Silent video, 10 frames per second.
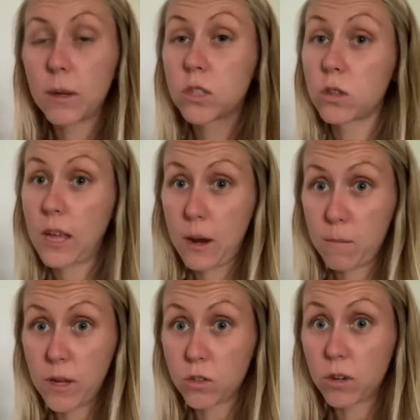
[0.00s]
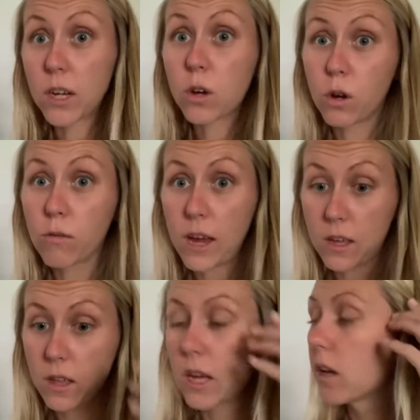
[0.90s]
sure that I'm measuring
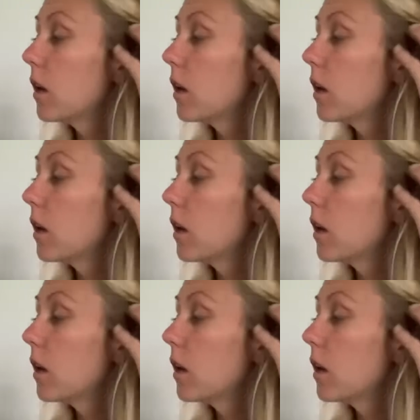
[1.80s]
correctly.